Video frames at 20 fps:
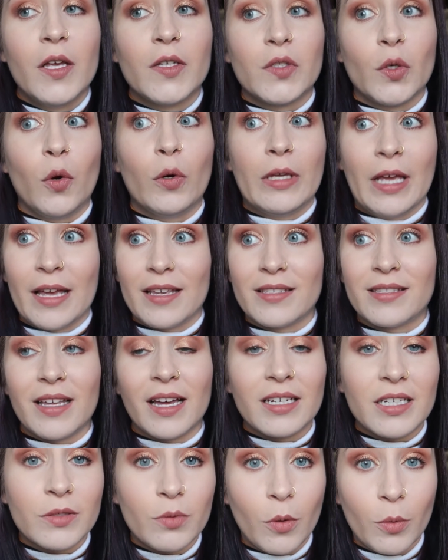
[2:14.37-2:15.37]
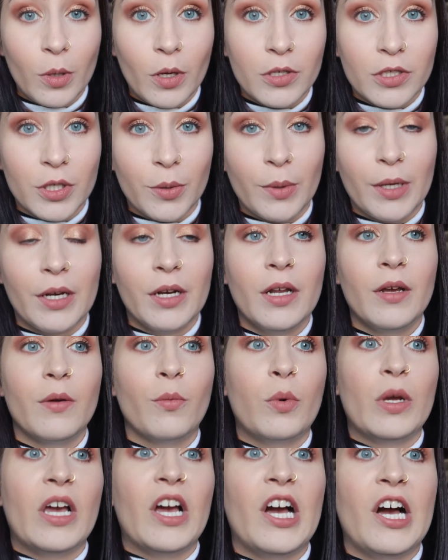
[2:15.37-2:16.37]
So yes, that is what we are doing.
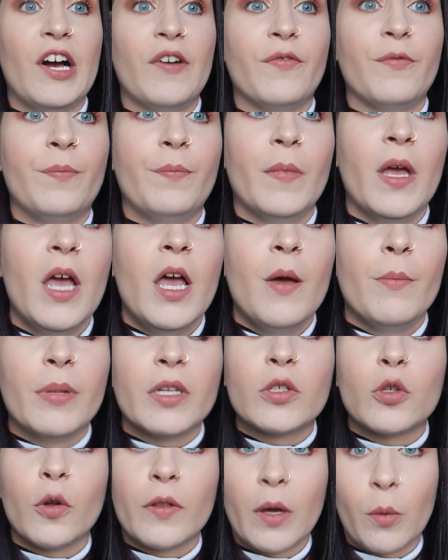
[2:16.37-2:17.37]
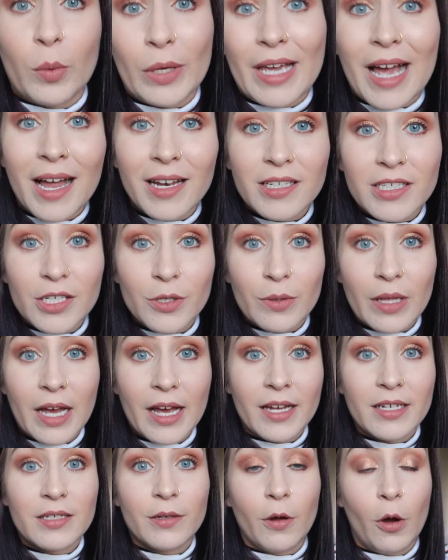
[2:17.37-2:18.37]
We have been told that we can do
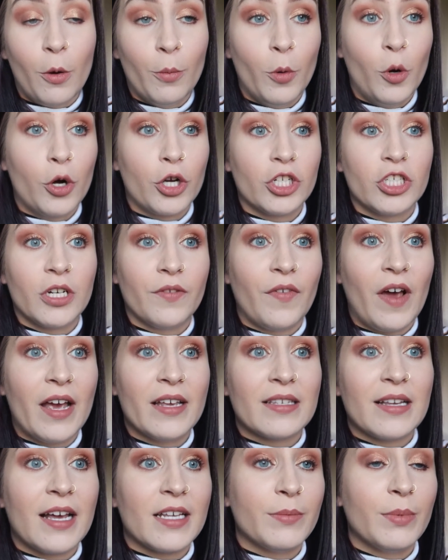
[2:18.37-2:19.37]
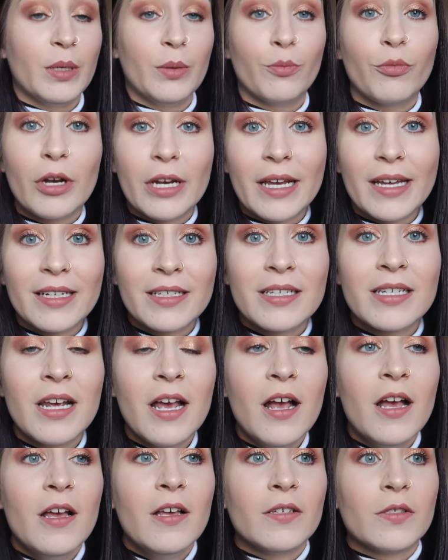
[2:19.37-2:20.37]
that. Our mortgage advisor has been brilliant.
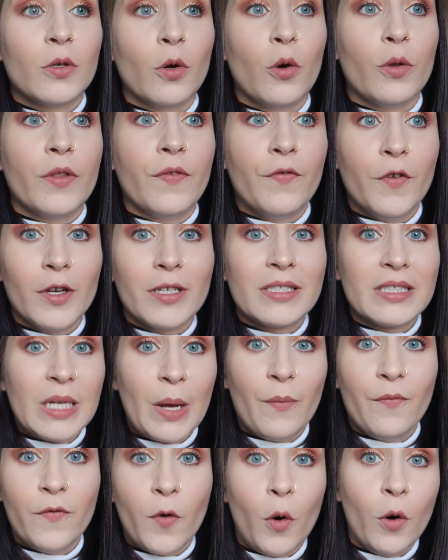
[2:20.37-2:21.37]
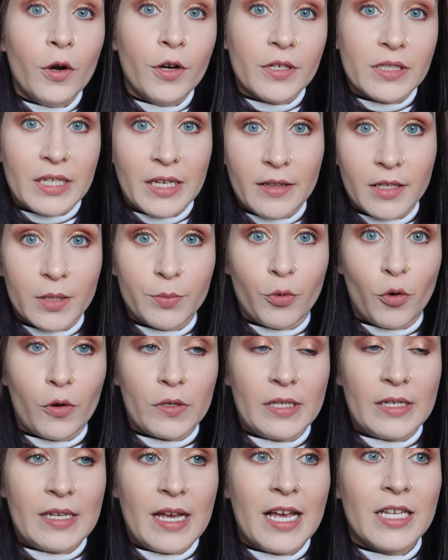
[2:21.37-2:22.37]
So the first step for us in this
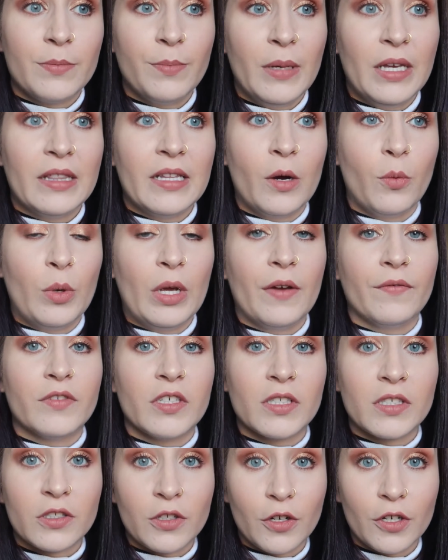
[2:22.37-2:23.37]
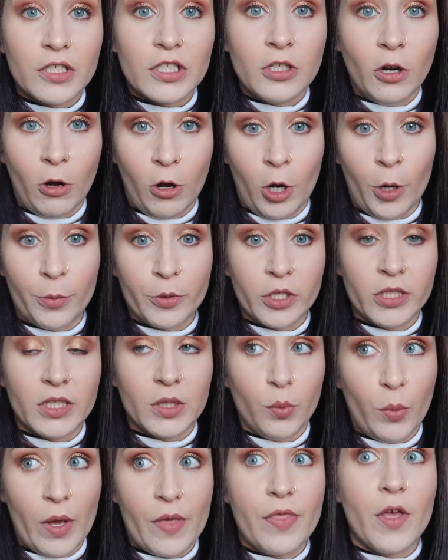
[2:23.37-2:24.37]
process has been that we have discussed our
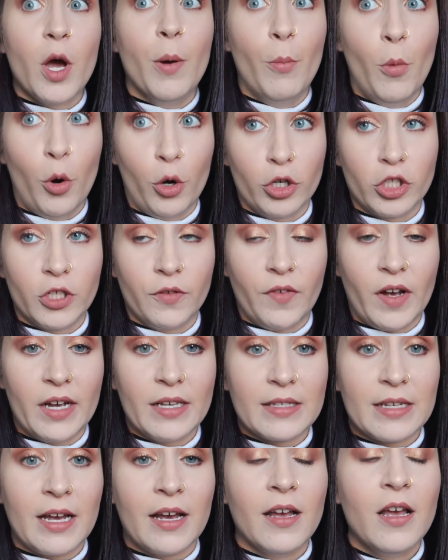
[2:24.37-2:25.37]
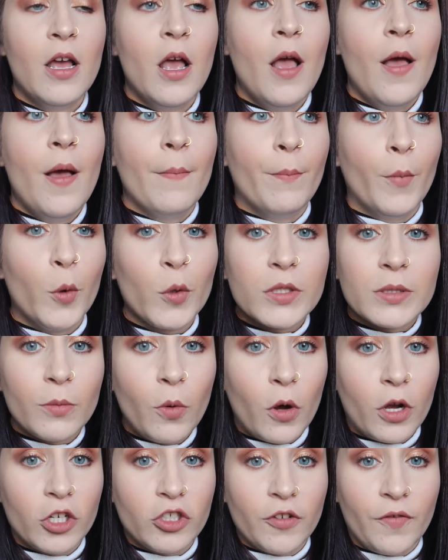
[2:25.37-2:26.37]
options with a mortgage advisor. Most
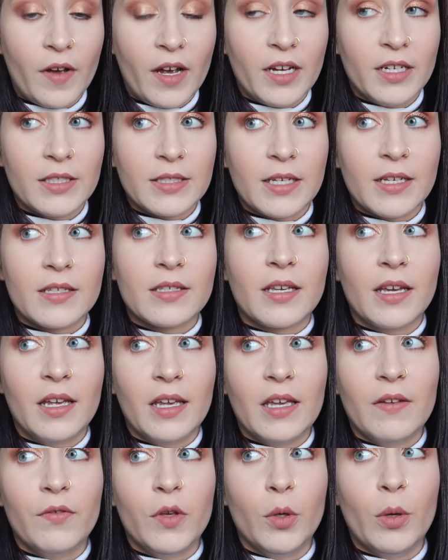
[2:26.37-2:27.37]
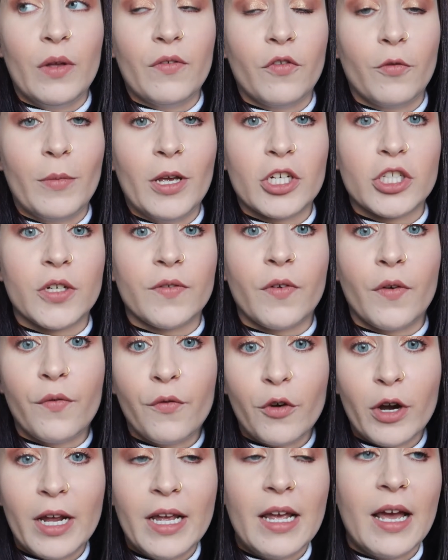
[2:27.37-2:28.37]
mortgage advisors can give you information for
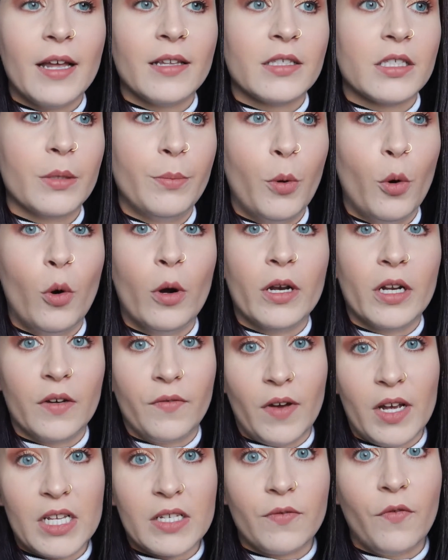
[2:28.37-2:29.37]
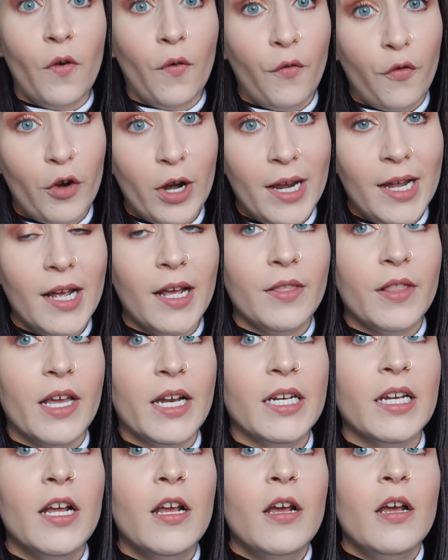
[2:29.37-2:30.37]
free and support and advice for free, and
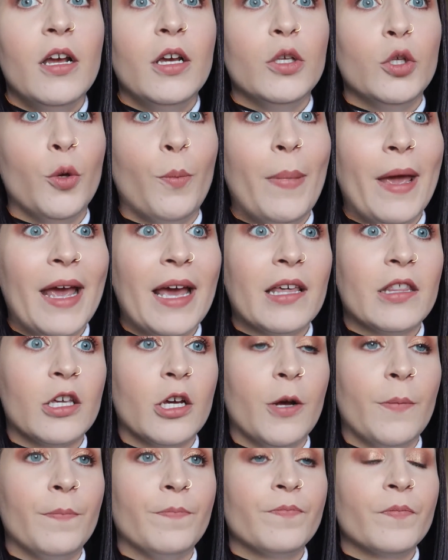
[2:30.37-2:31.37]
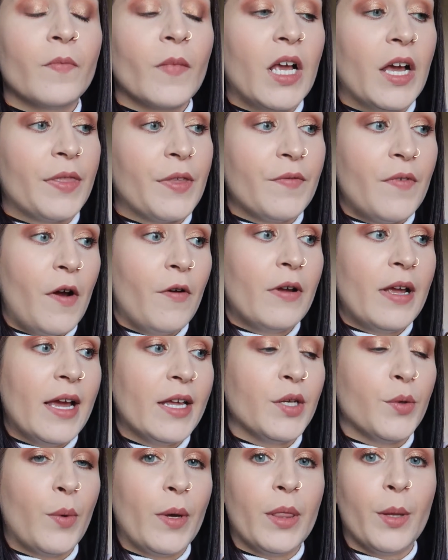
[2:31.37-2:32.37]
then you pay them at the very
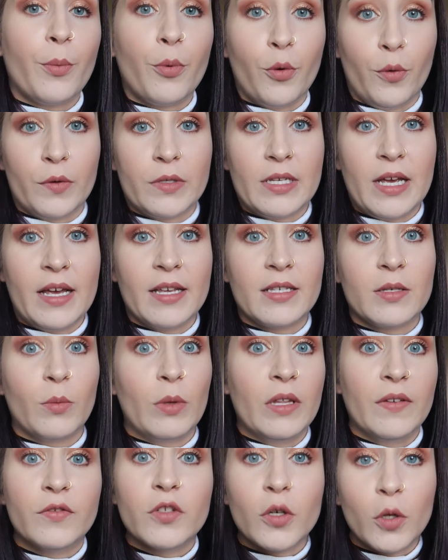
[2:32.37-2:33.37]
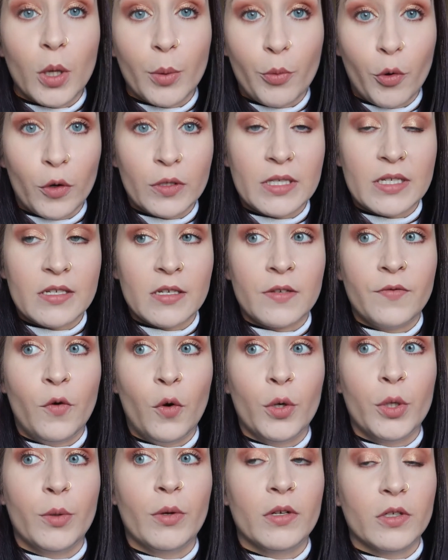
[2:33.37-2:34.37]
end when they've done all the processes
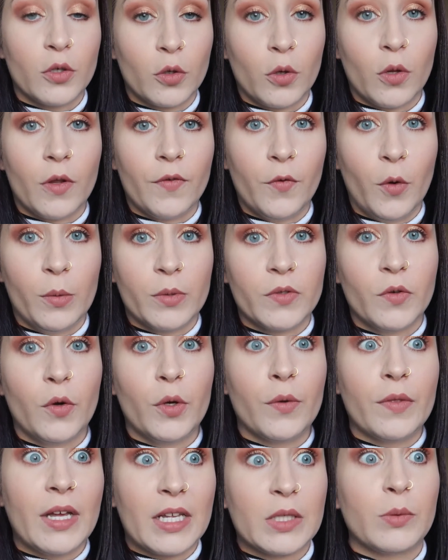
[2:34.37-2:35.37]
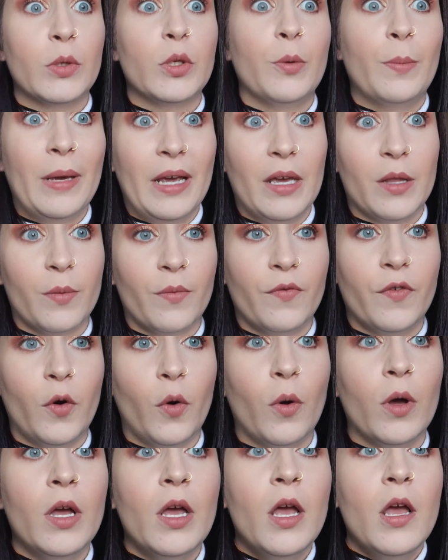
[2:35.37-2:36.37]
for you and done all the forms for you. That's what you pay them
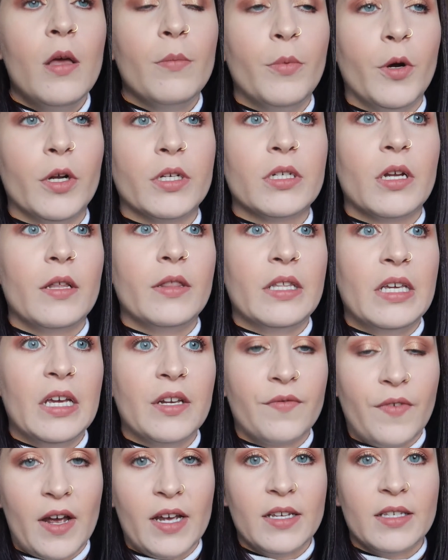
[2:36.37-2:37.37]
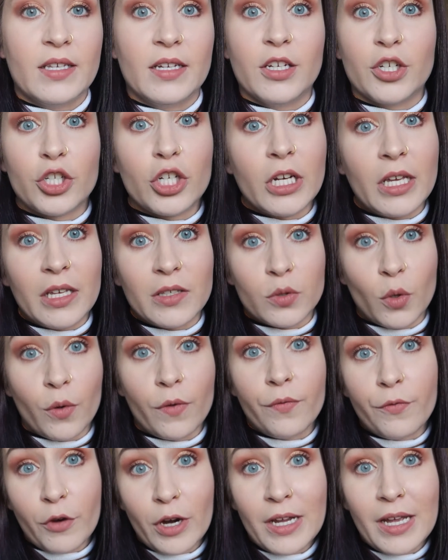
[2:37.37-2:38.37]
for. But the advice initially is
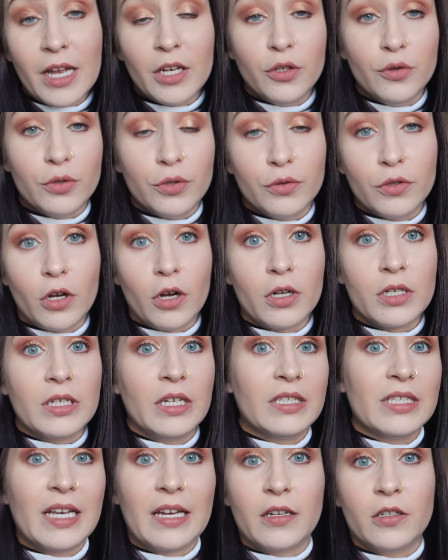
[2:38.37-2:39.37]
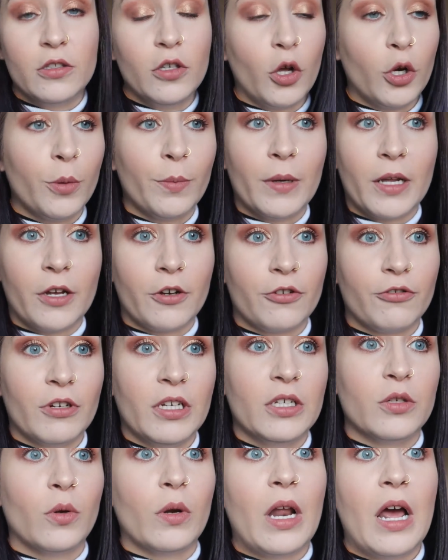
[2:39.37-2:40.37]
all free, and you do not, it's like
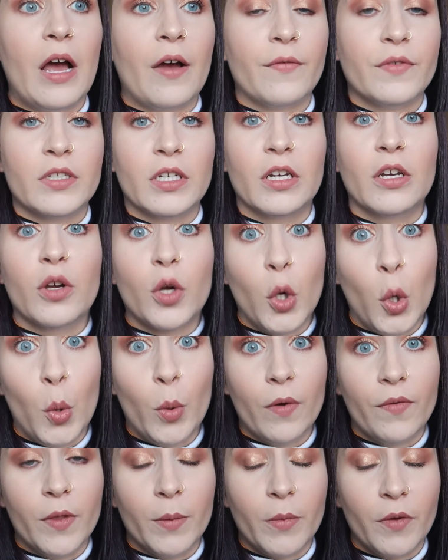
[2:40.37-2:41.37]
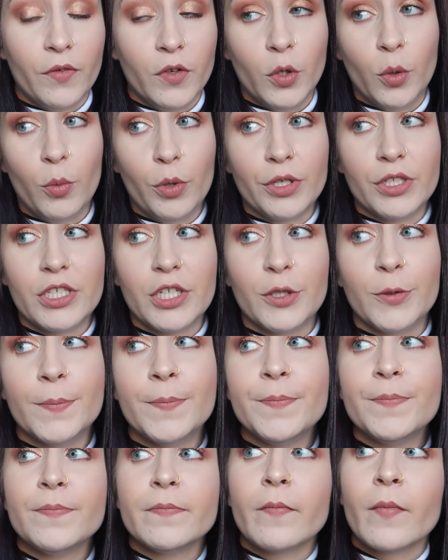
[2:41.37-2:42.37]
non-obligatory. You don't have to go with them if you don't want to.
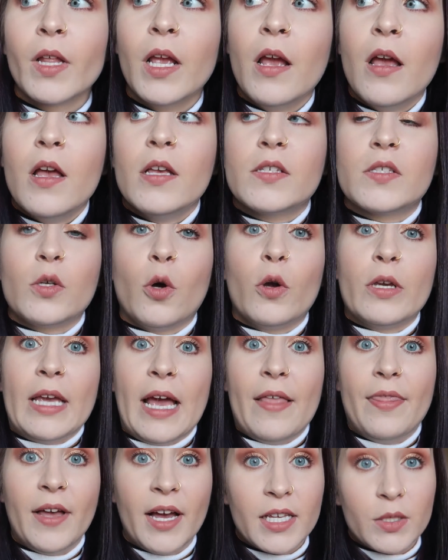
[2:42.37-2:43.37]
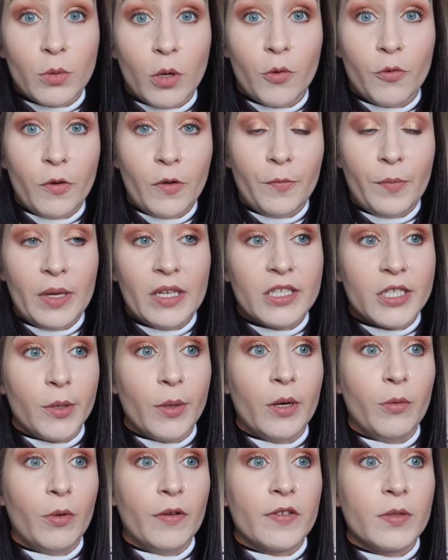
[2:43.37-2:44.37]
So yeah, that is what we've been
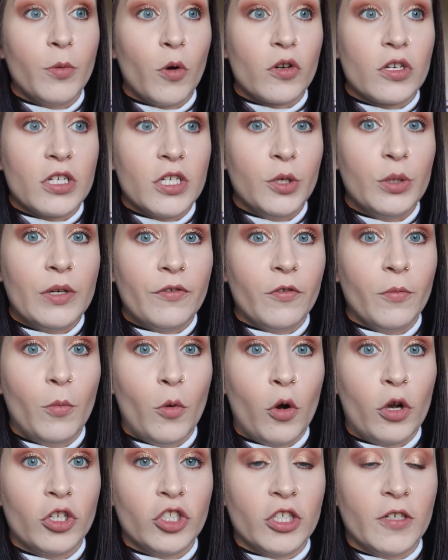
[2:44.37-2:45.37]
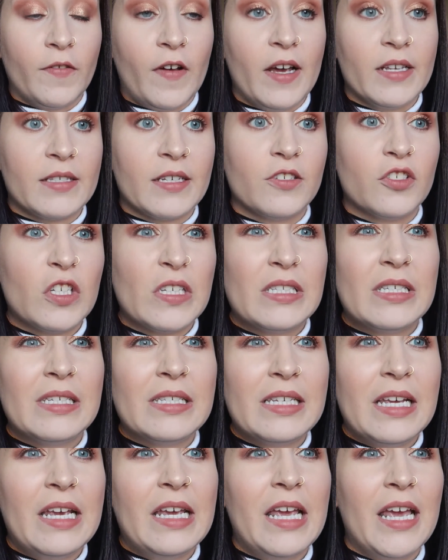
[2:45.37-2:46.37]
doing. We've spoke to two different mortgage advisors just to
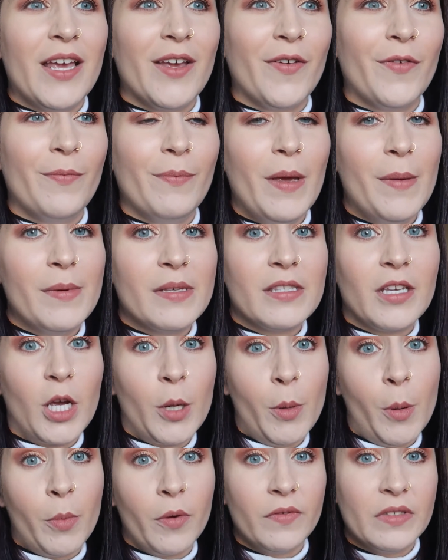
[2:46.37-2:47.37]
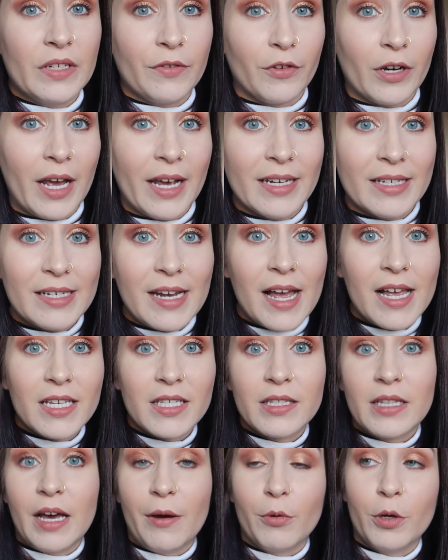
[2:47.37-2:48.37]
see if maybe they come up with different
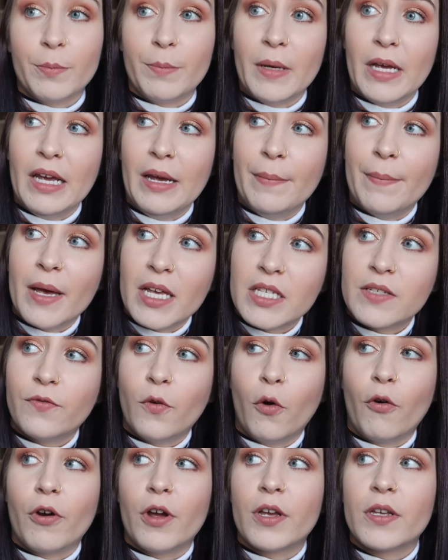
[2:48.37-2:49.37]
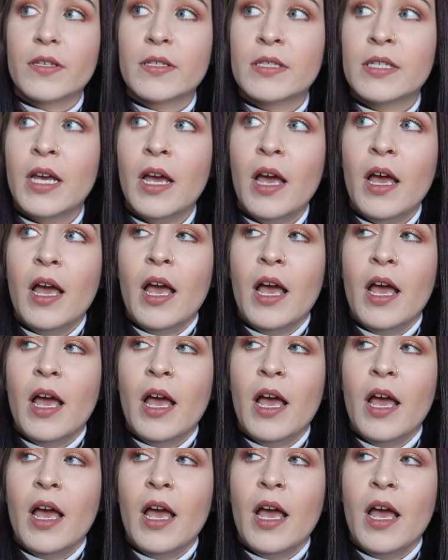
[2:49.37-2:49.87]
ideas that would be best for us.